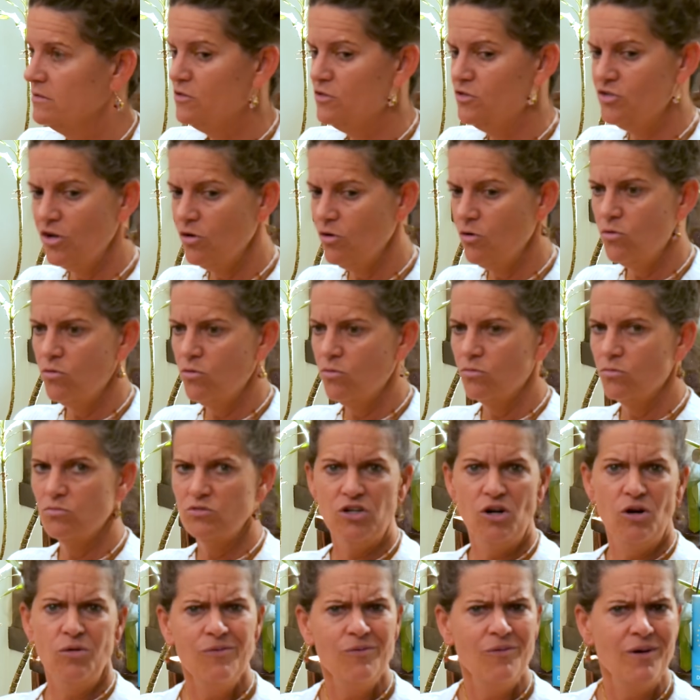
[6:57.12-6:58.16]
So
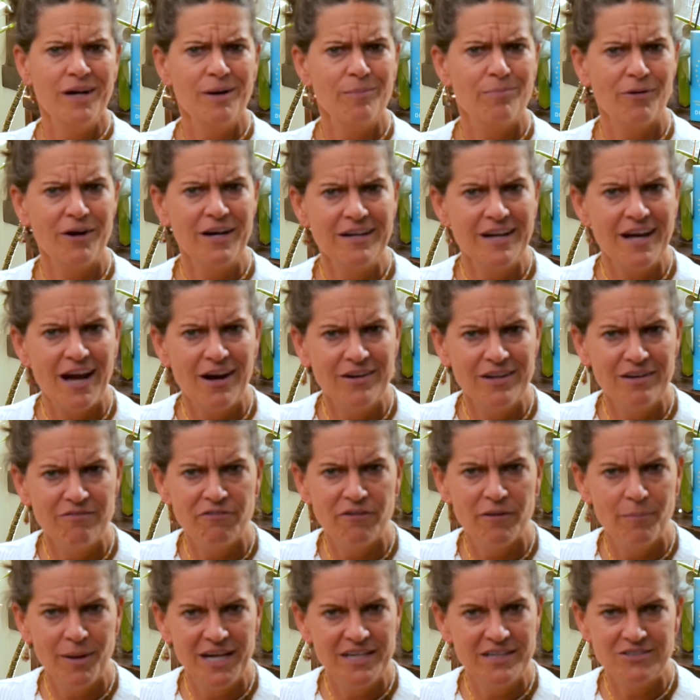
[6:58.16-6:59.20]
don't we want to bring down
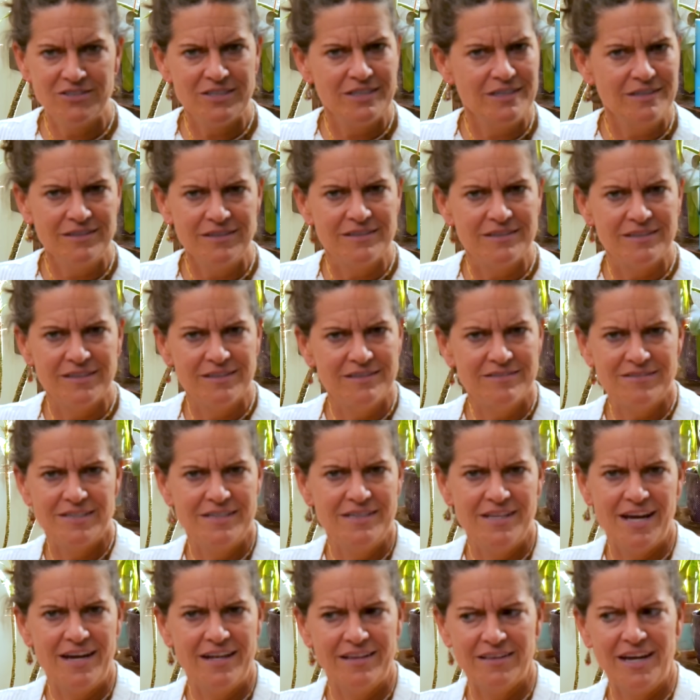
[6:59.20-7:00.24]
inflammation? Isn't
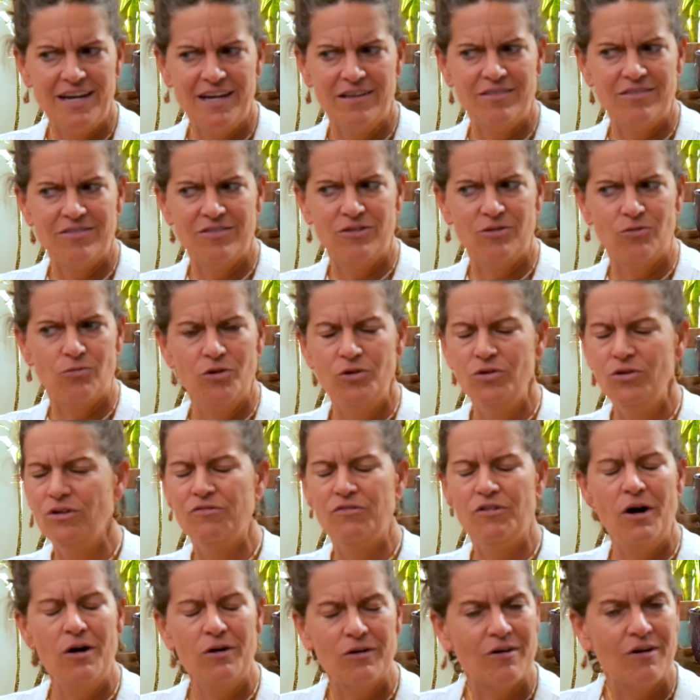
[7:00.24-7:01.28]
that like the root
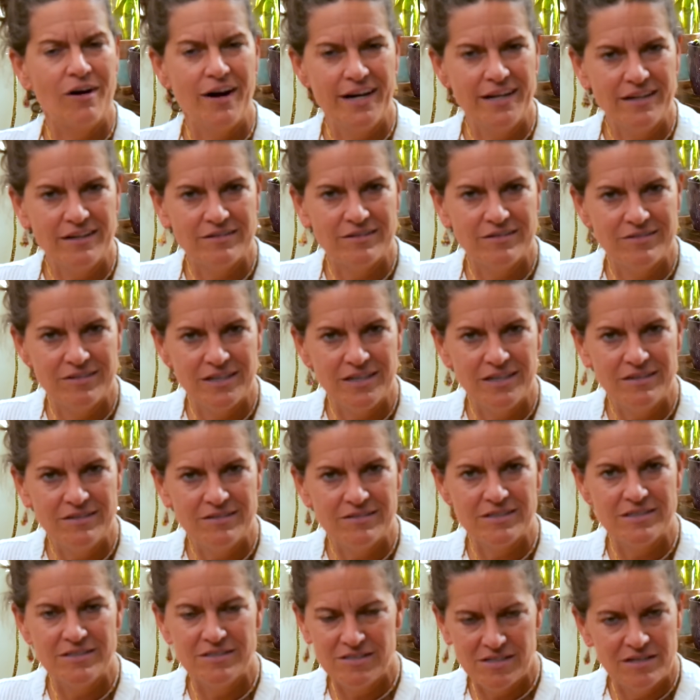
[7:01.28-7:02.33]
of all chronic
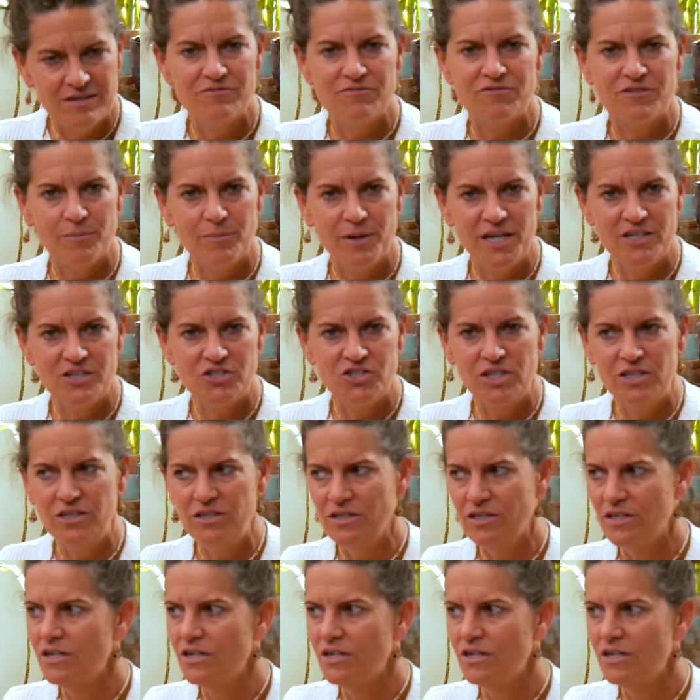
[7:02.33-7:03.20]
disease is inflammation?